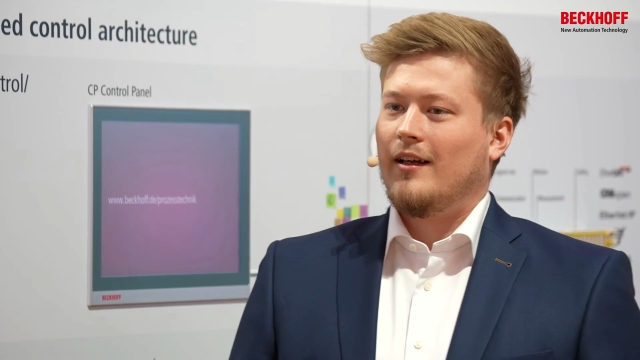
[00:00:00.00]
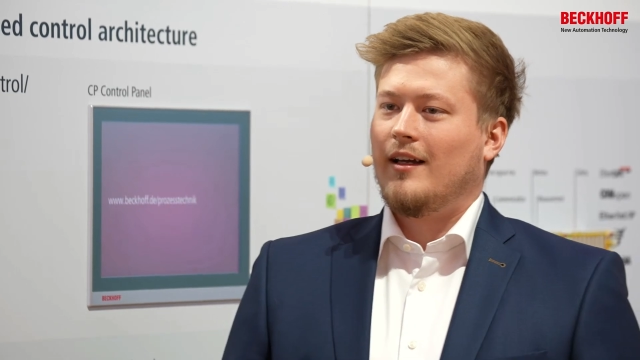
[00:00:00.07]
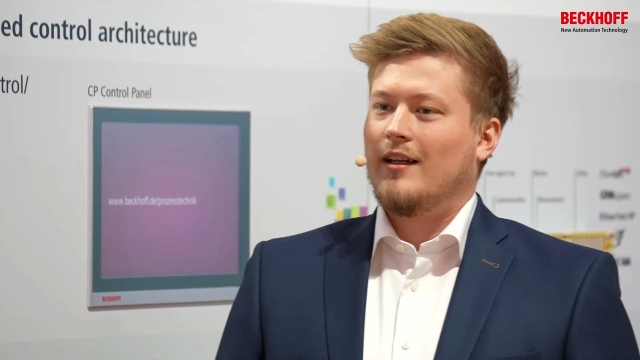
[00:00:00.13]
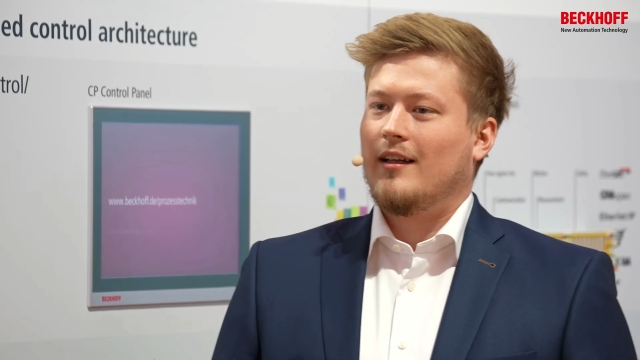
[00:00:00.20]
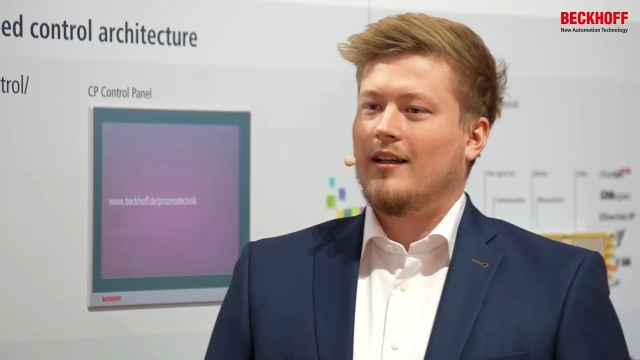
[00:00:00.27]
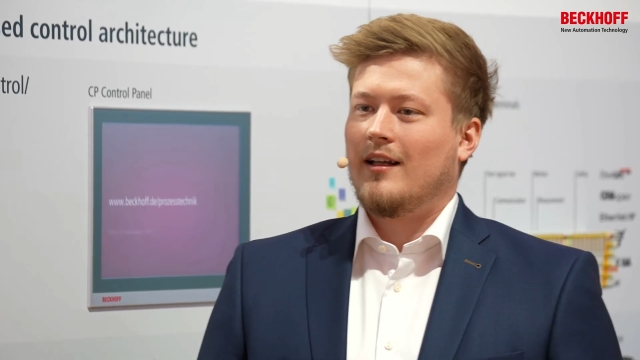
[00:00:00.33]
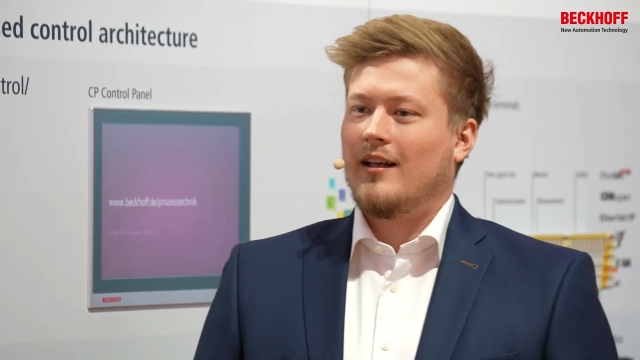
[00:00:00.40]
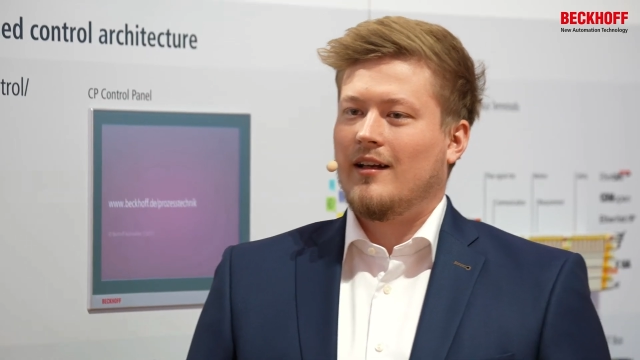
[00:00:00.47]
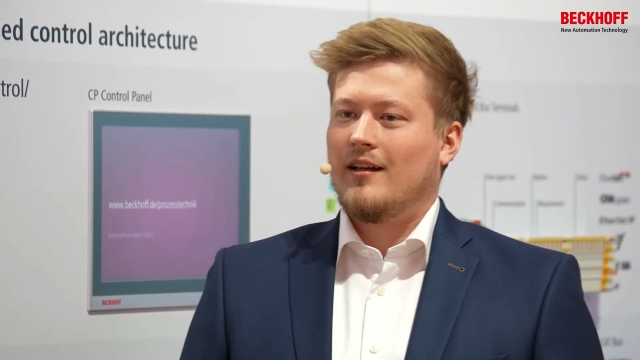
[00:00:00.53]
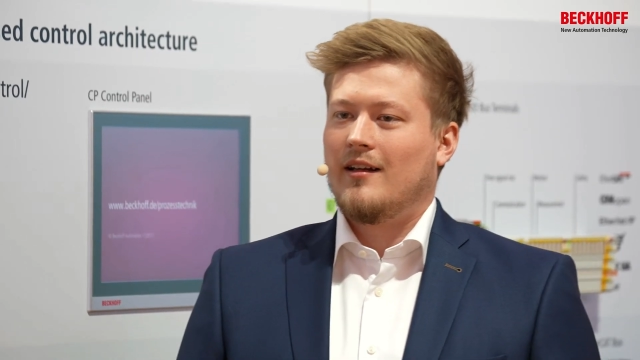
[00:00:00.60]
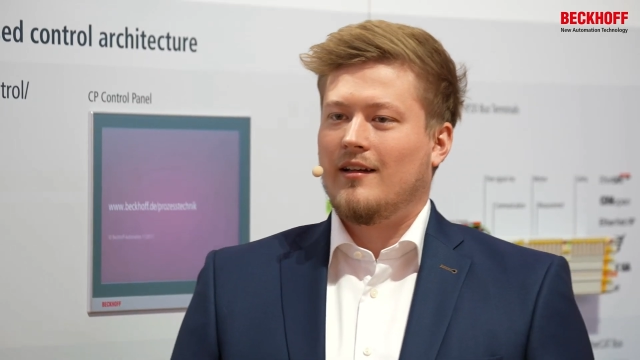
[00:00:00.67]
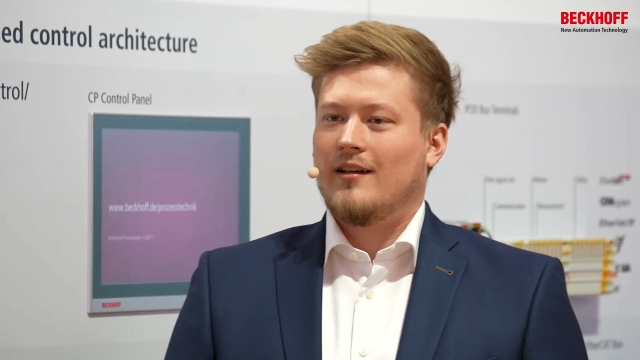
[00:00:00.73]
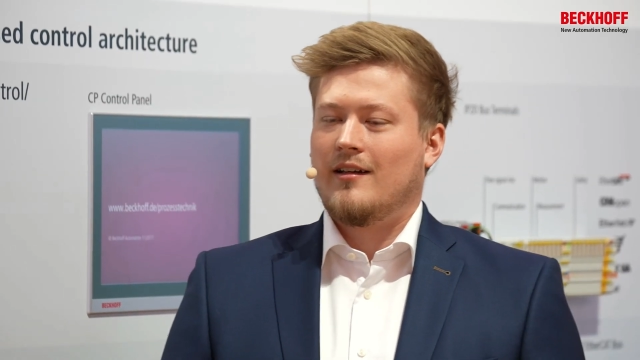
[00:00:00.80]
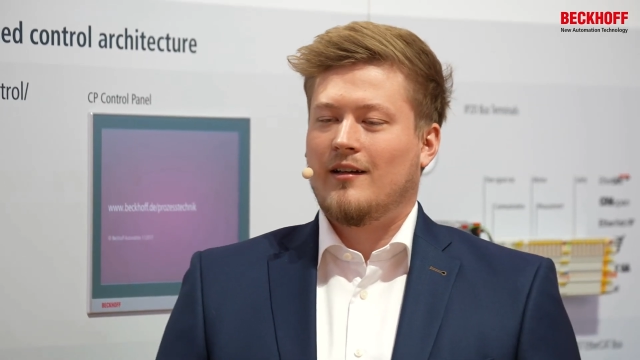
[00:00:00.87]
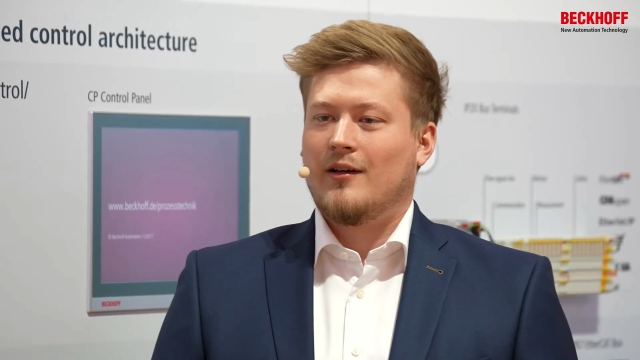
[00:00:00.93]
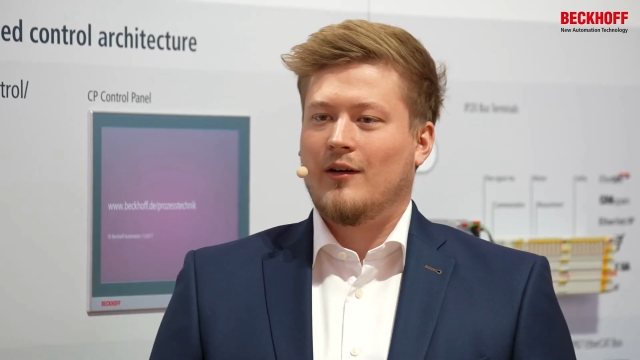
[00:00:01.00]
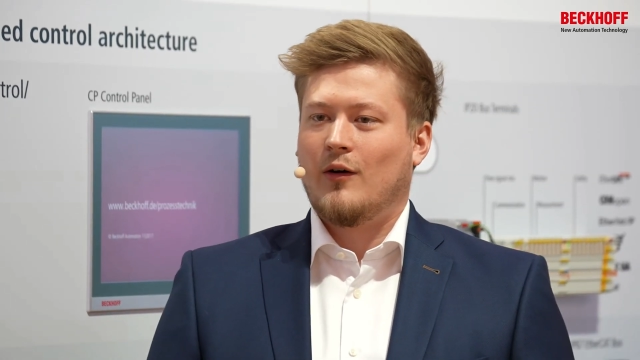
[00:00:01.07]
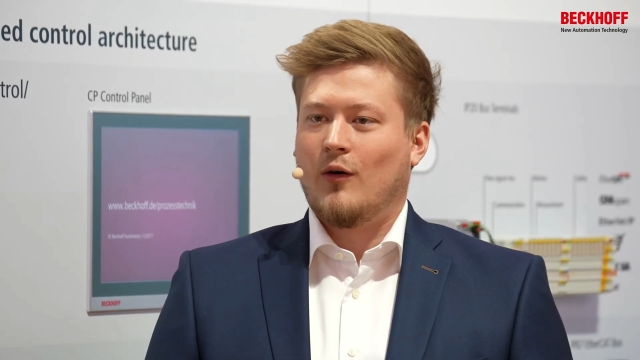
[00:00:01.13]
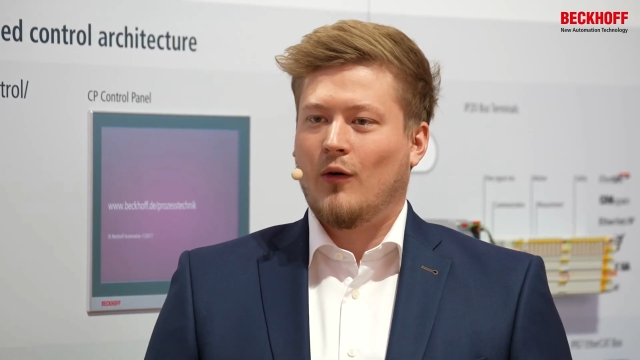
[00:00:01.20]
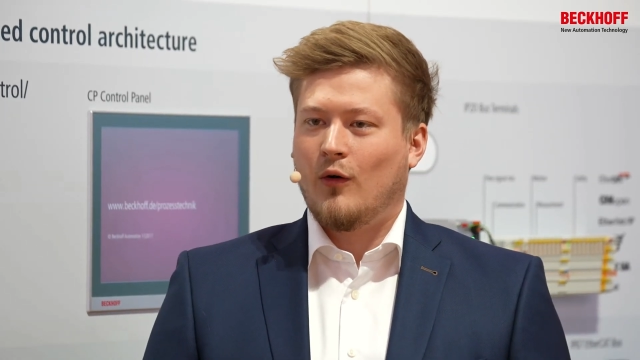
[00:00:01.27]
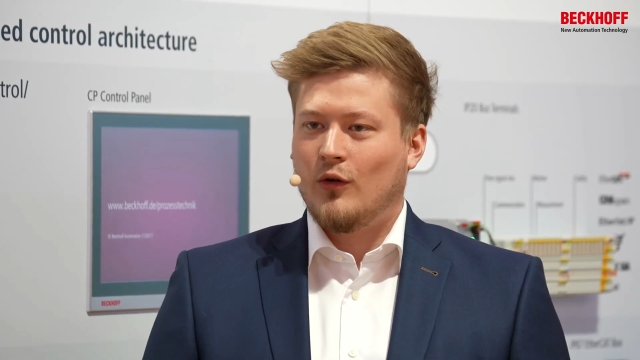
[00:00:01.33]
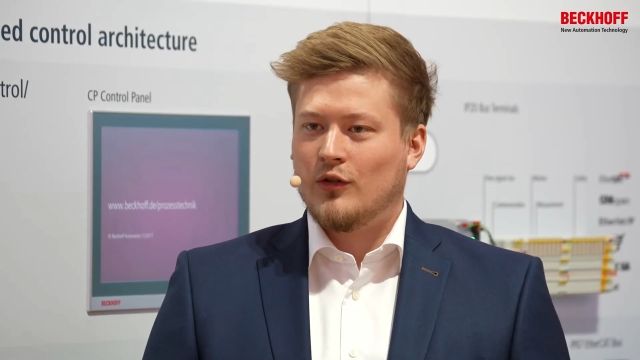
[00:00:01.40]
And then
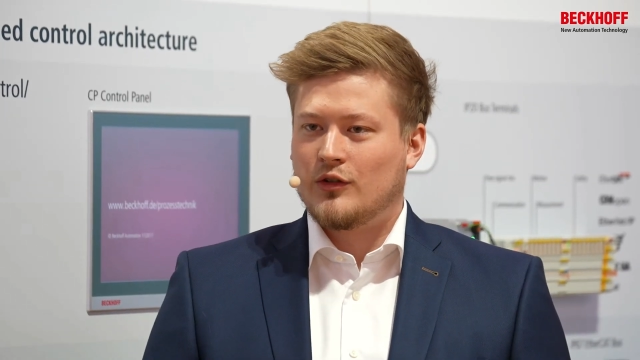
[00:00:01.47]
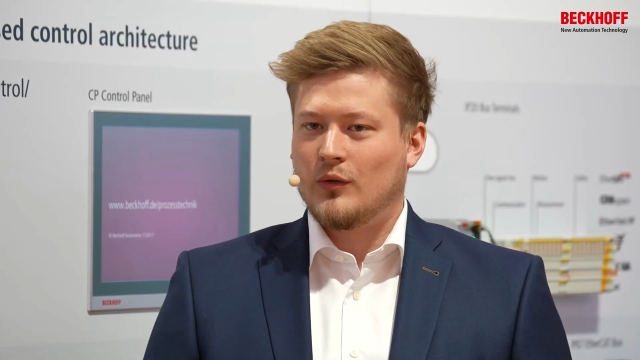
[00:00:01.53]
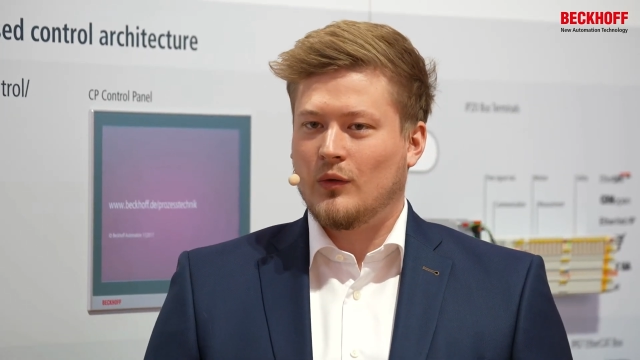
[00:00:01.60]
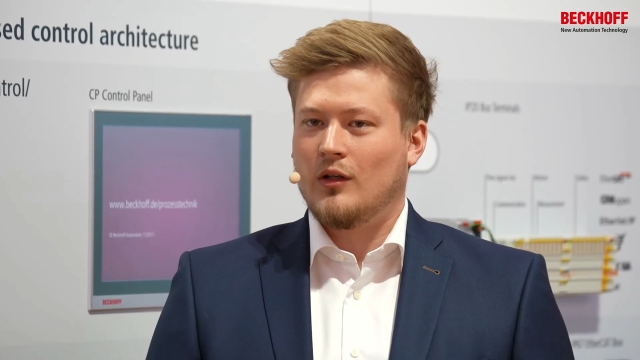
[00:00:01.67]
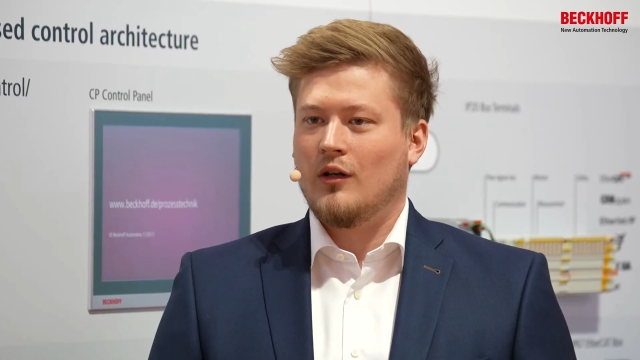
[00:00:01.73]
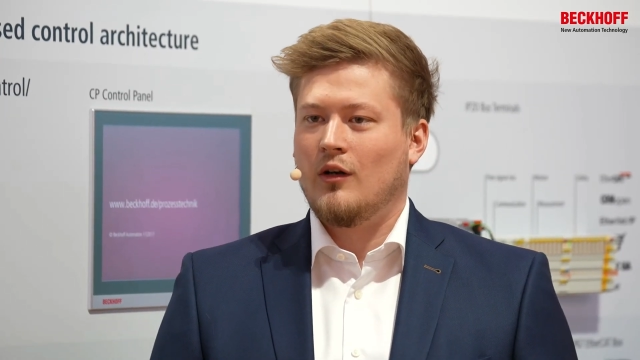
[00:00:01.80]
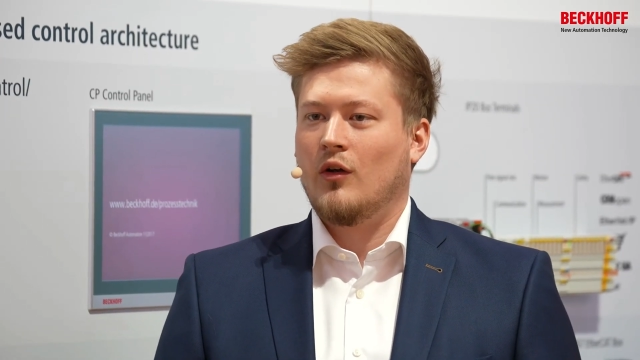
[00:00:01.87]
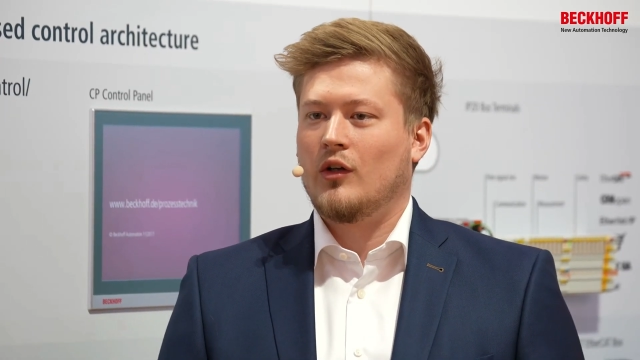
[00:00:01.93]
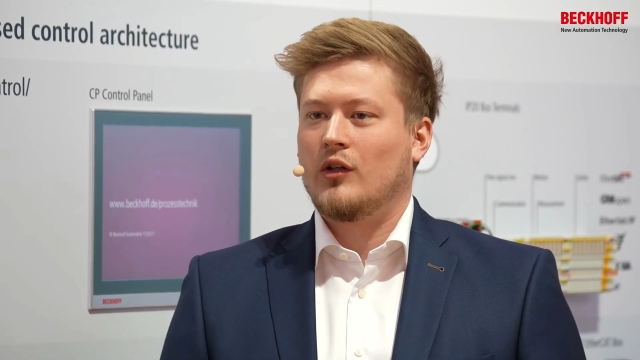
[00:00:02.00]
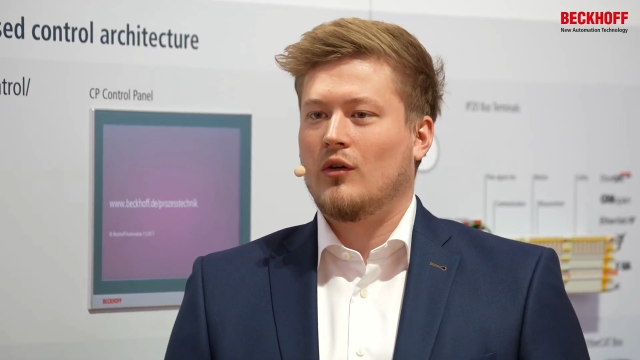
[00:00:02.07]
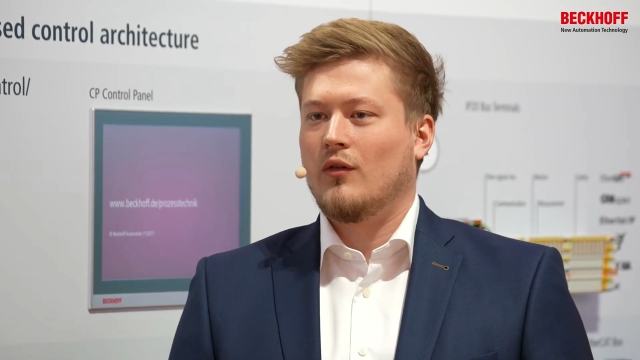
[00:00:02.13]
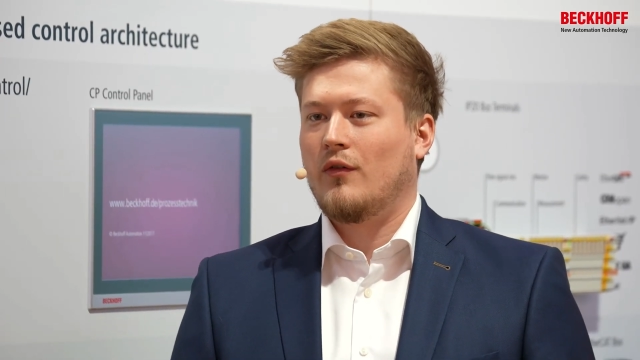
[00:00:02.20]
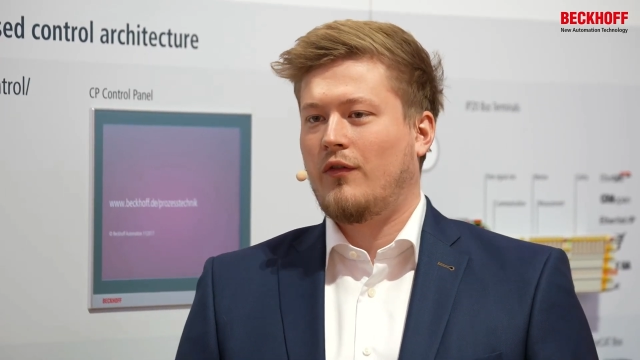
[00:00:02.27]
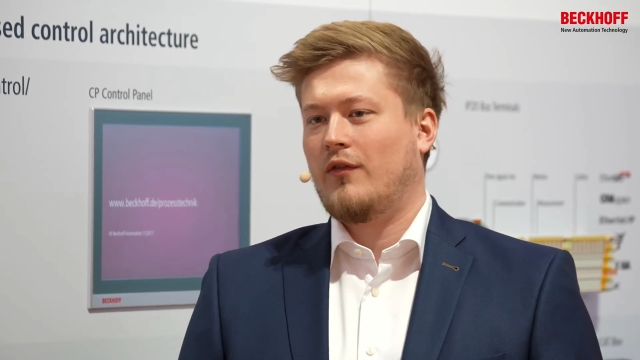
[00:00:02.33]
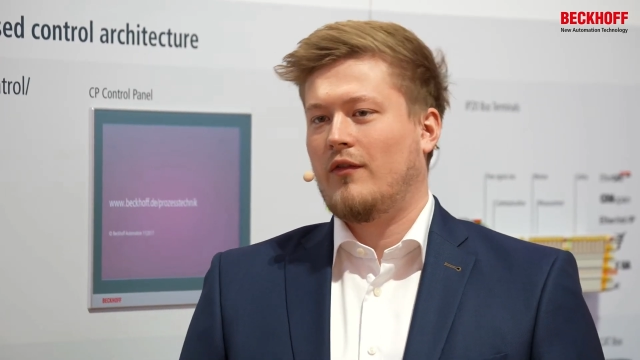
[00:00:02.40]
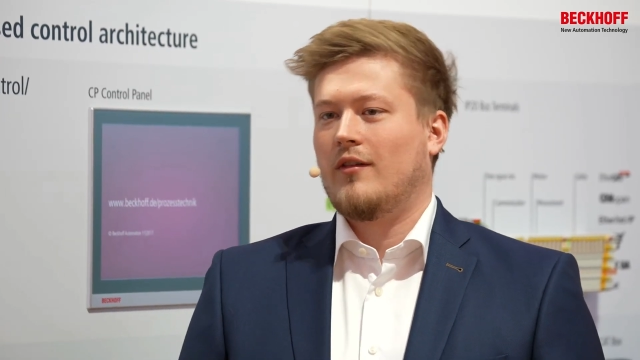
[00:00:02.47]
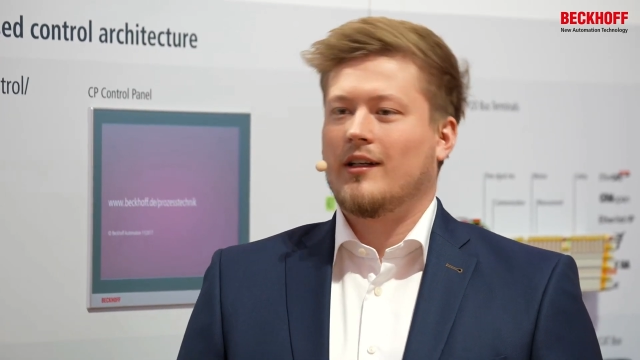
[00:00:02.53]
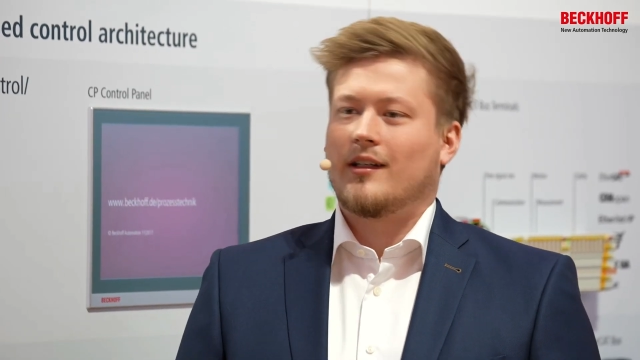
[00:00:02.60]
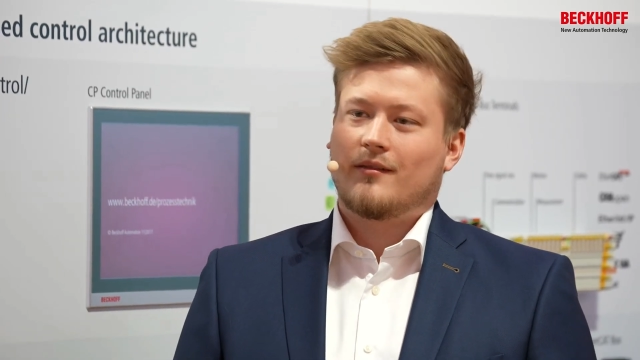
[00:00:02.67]
also a lot of,